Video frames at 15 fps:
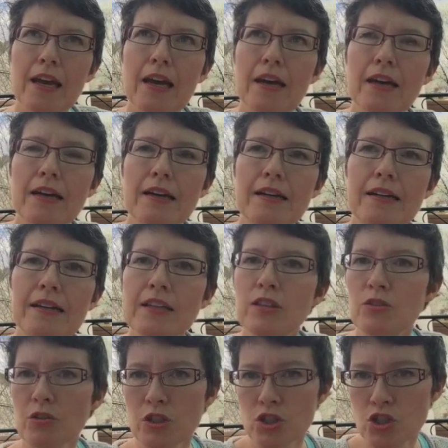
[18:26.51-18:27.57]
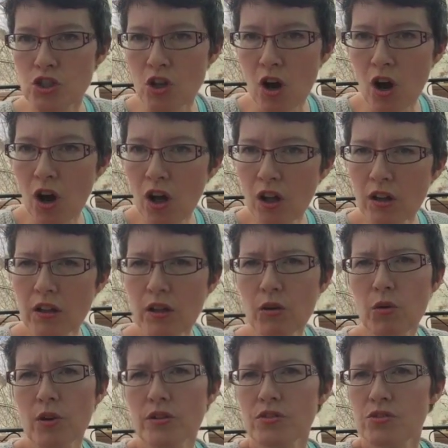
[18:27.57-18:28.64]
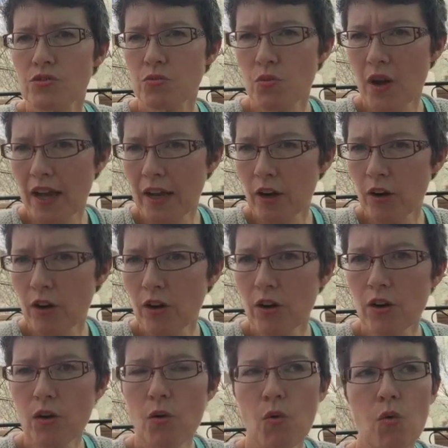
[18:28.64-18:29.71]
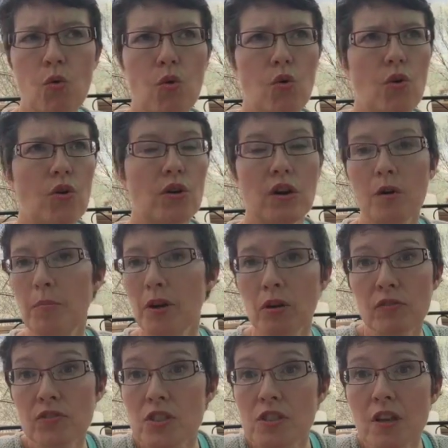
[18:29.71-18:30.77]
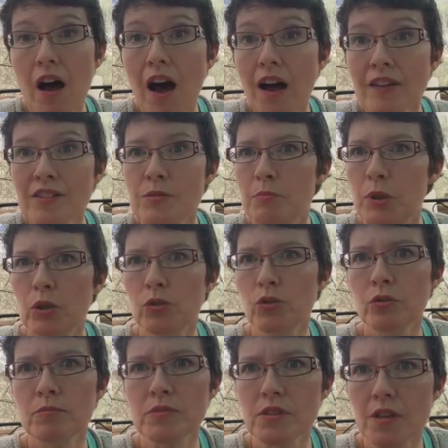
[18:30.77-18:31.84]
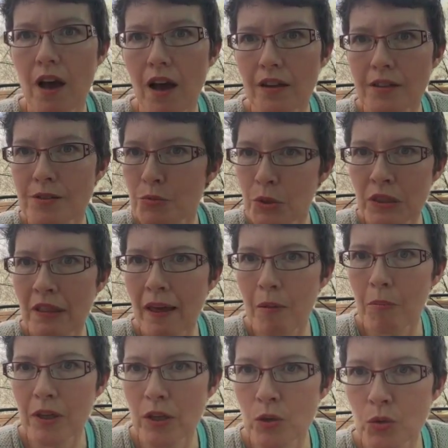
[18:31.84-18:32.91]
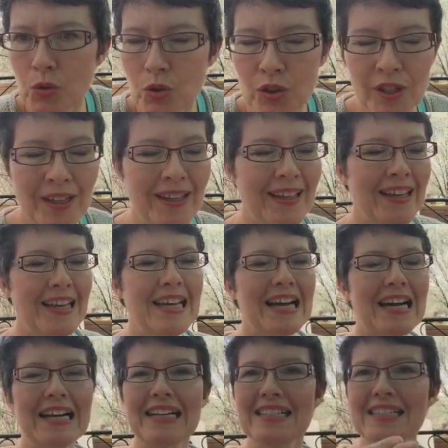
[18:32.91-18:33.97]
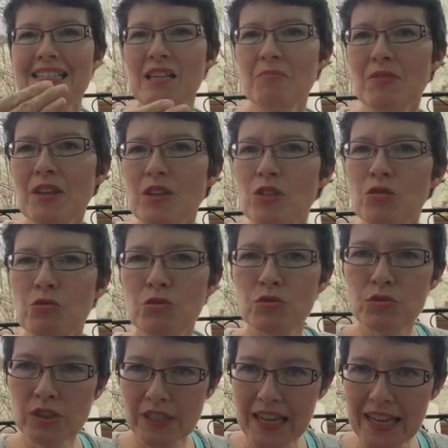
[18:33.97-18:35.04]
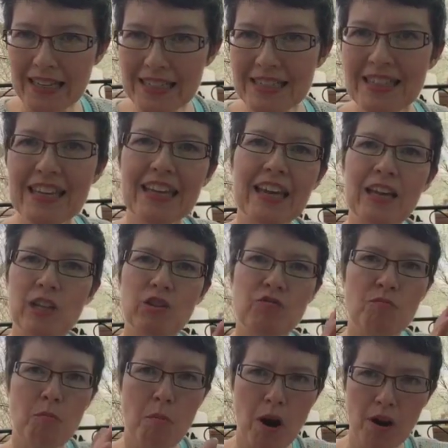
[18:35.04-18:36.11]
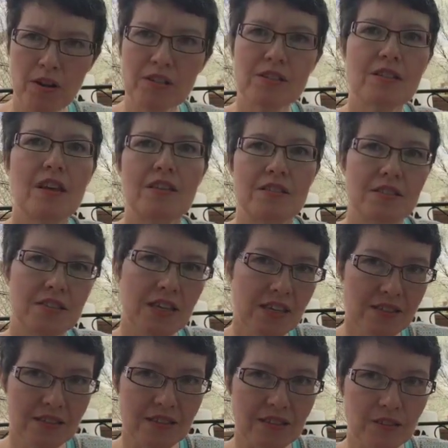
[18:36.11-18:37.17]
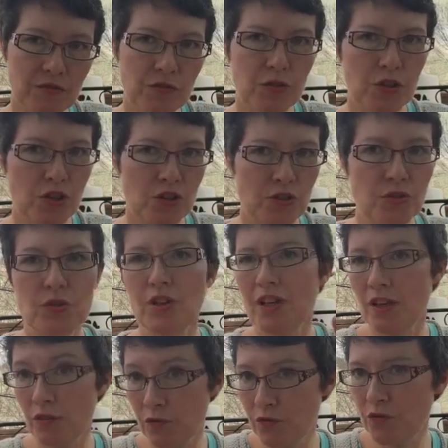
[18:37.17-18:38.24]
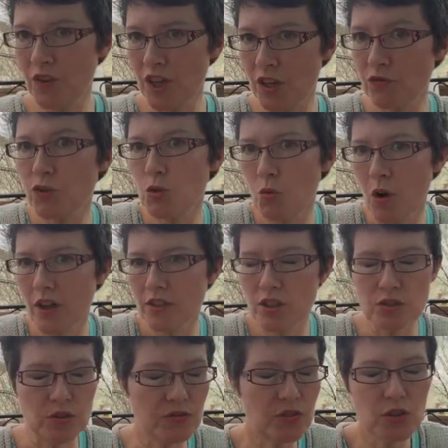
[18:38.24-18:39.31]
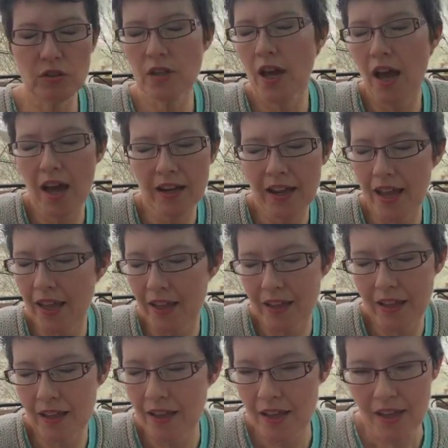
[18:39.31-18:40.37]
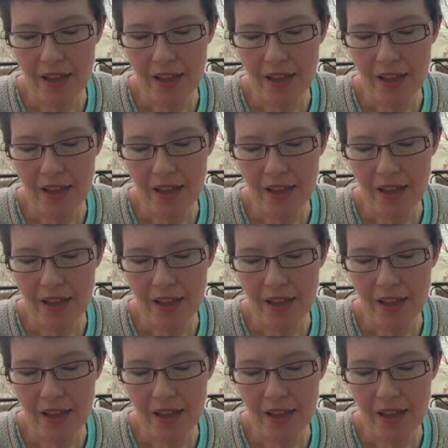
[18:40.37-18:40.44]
either a shawl or a sweater or a pair of socks, pilgrim socks. Wouldn't that be cool? Something through Lent that kind of marks that season for you, if you want to. If you're not a